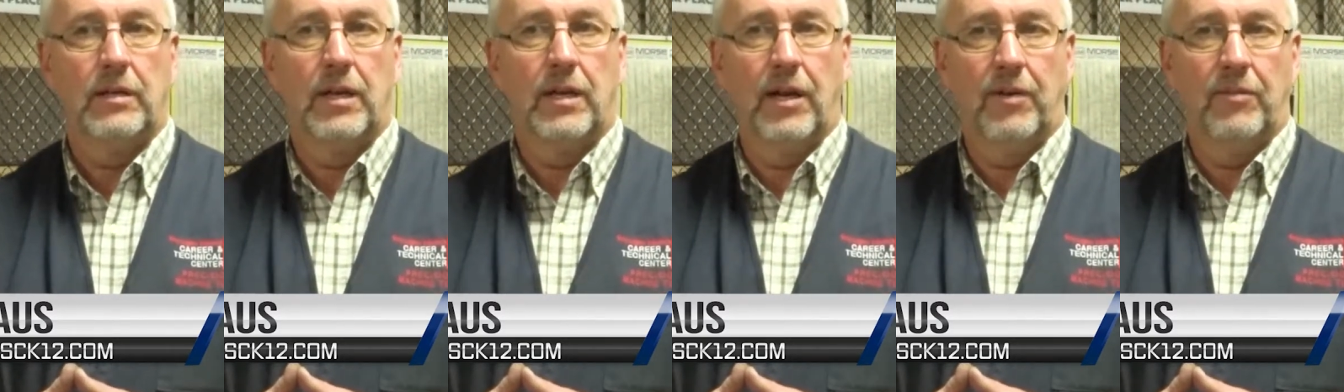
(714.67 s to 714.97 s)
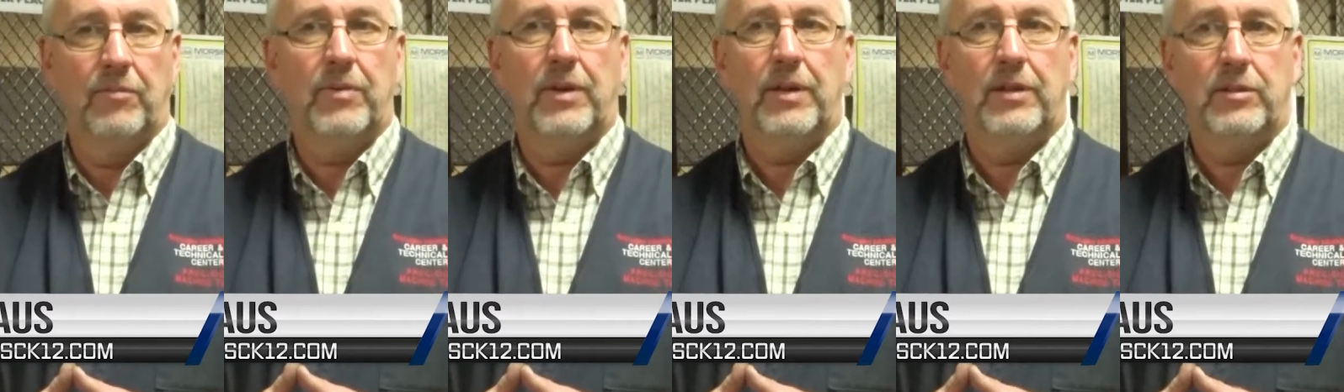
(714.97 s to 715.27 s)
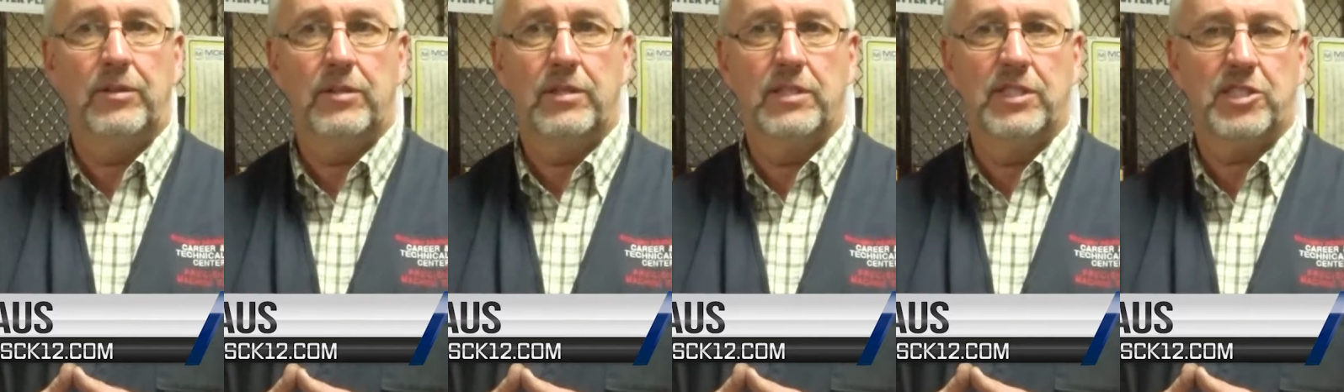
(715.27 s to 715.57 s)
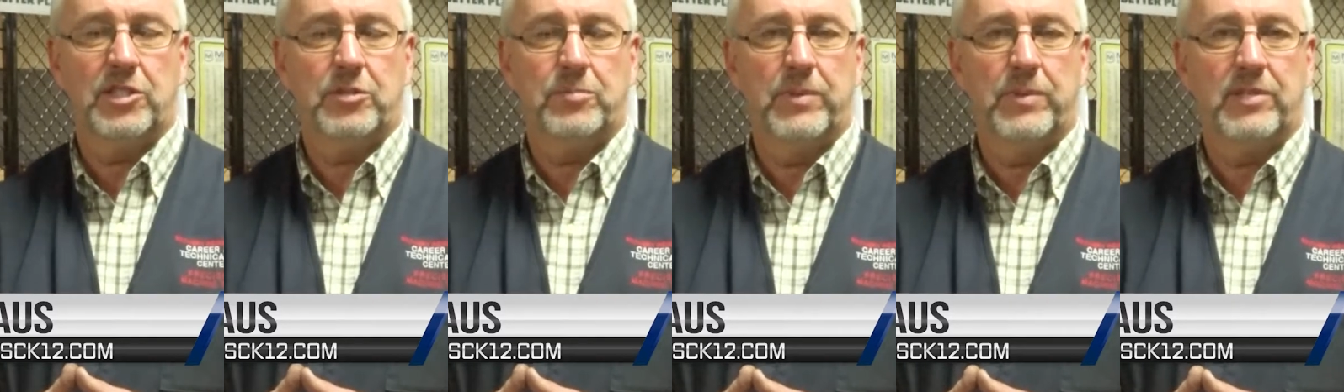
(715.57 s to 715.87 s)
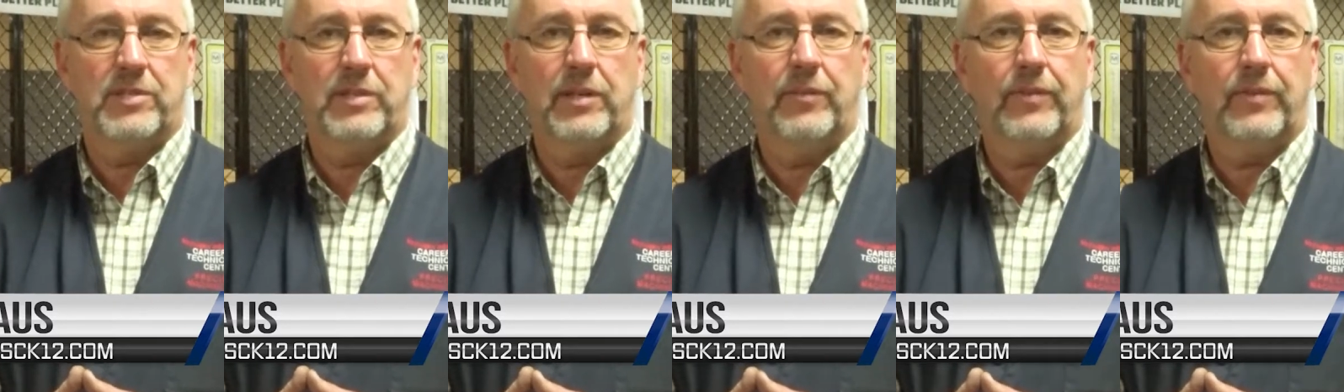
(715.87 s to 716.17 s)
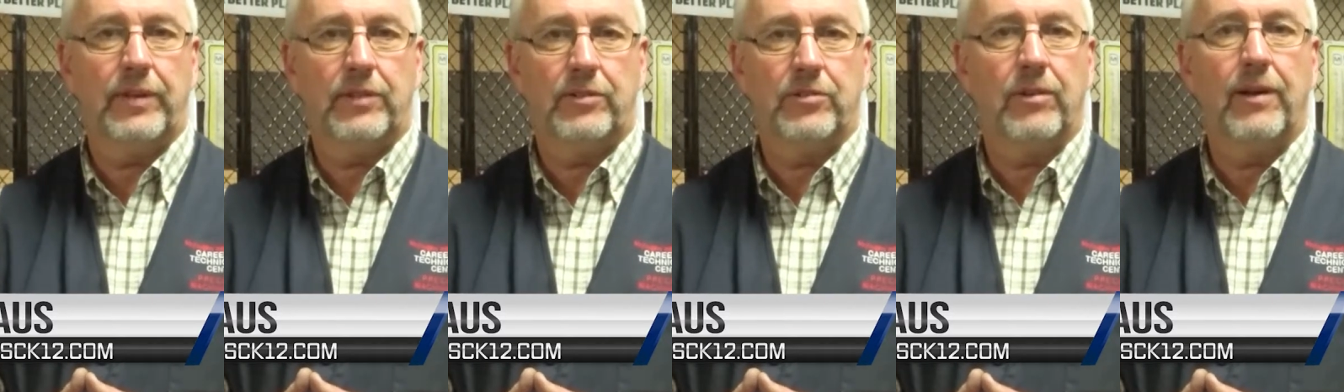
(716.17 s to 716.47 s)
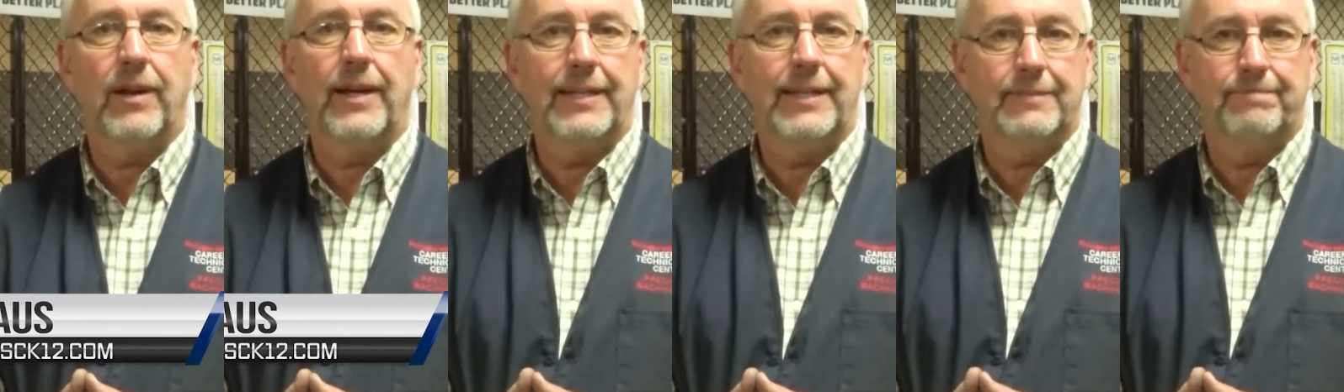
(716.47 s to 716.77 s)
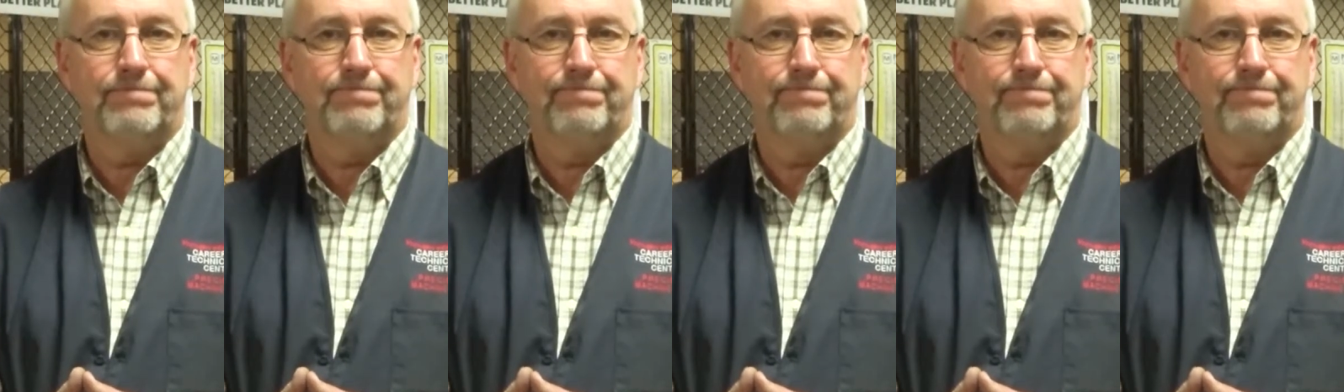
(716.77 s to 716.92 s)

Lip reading: of this specific trade.